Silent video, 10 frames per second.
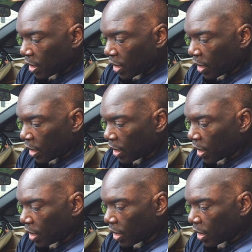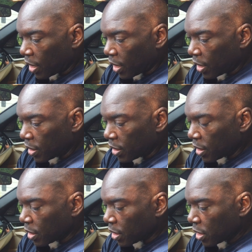
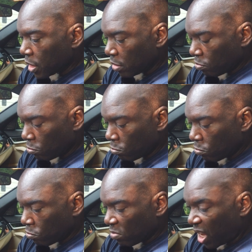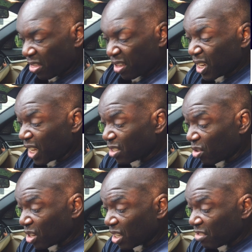And I think that's
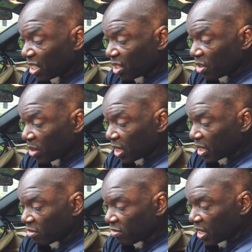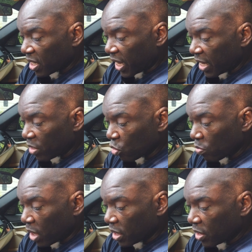all there is to it. You really can't do
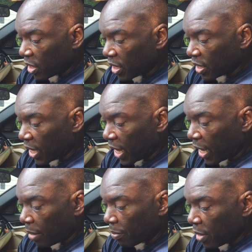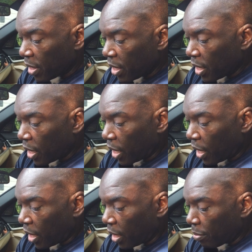much in this app.
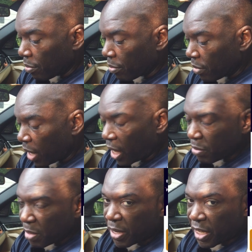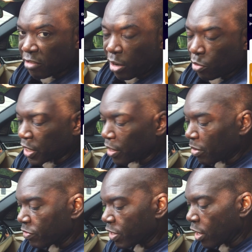I'll be playing around with
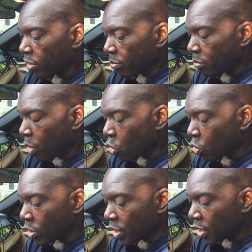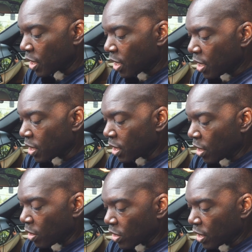some of the other modes, you
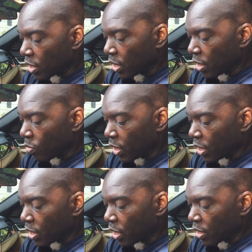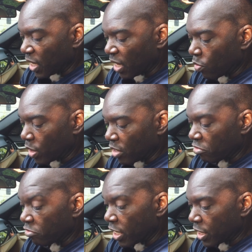know, to see what it does, like what
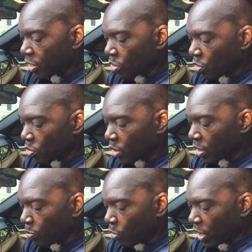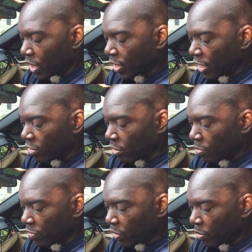does race do and sport, etc.
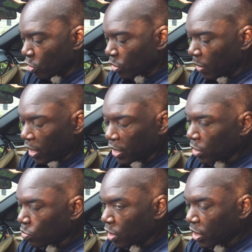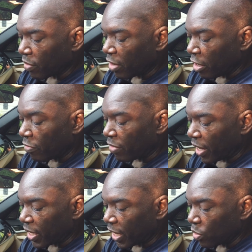But for the most part, I just wanted to
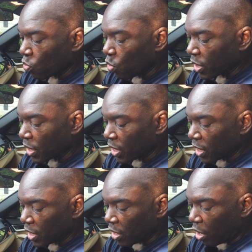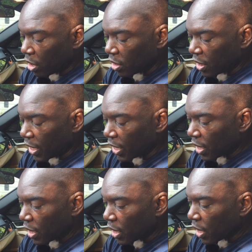verify that it was in the stock
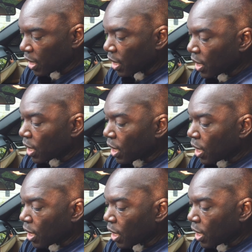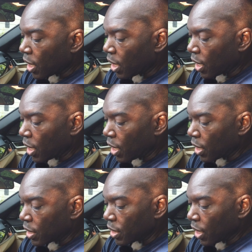setting.
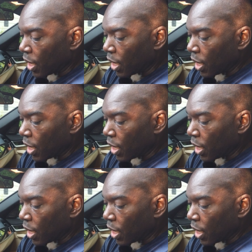And